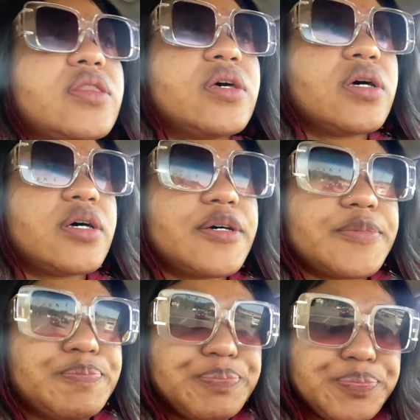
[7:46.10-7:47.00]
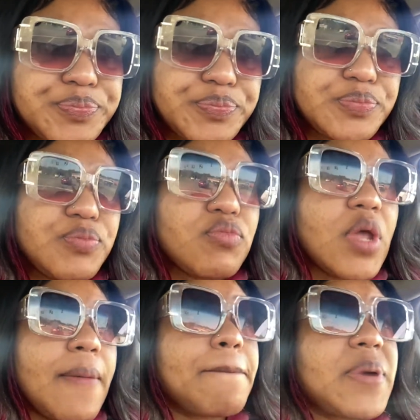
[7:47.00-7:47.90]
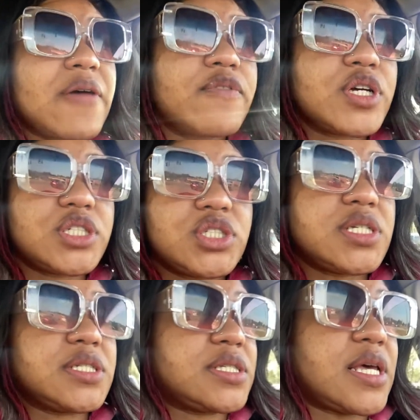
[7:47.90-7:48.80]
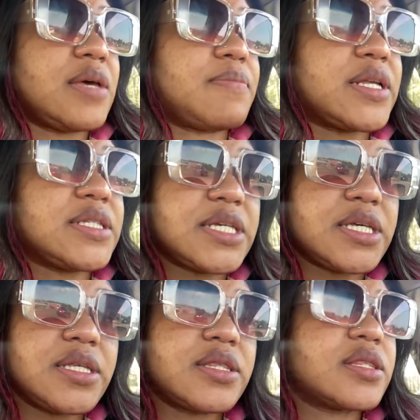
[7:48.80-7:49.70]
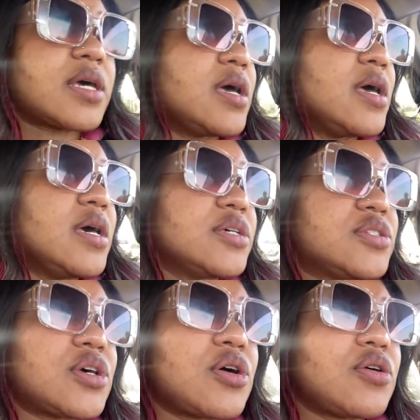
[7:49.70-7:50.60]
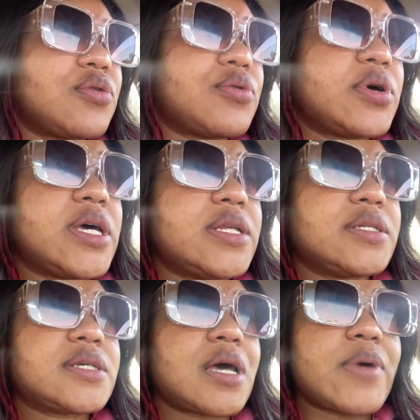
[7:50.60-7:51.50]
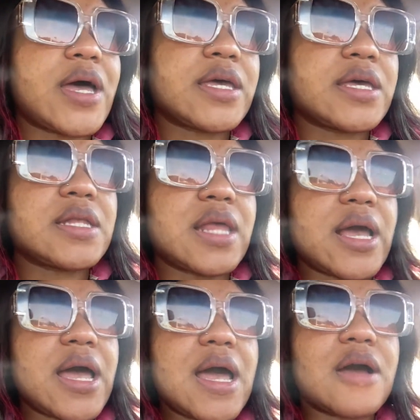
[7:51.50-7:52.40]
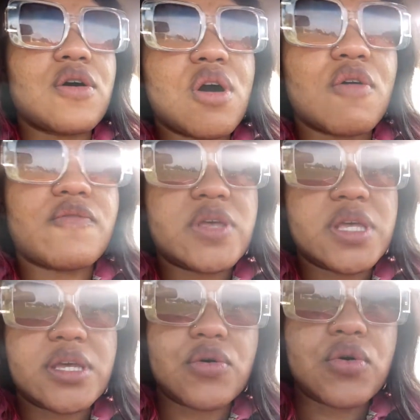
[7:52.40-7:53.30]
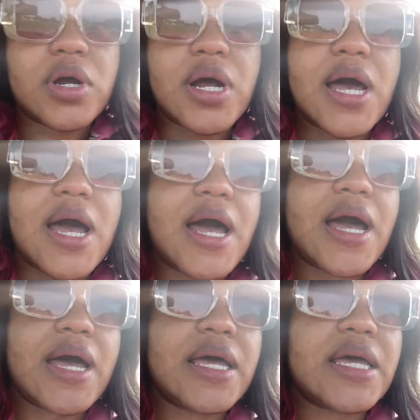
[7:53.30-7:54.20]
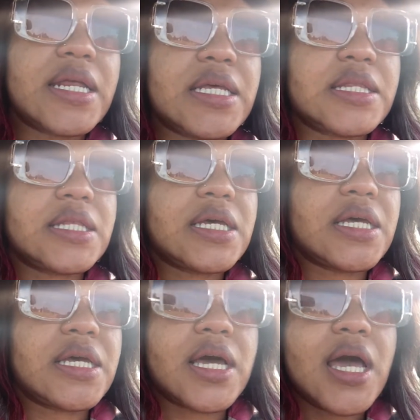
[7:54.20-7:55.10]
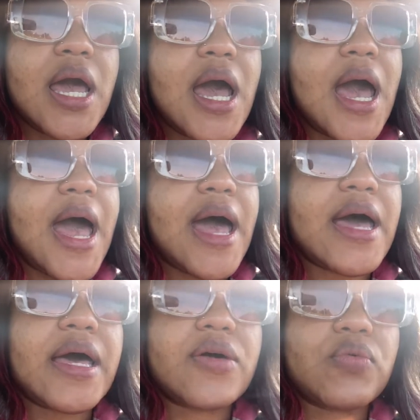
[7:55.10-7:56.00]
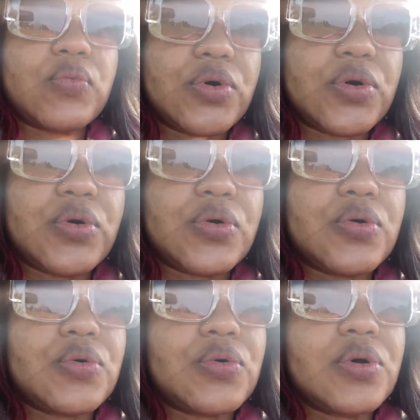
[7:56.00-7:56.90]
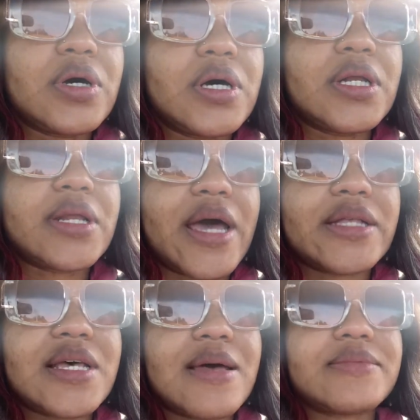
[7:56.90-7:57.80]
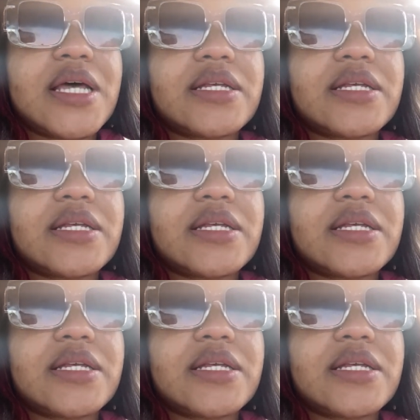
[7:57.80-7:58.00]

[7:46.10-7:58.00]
the beverage to stain my teeth so anytime I get like a hot coffee or a hot anything I will nine times out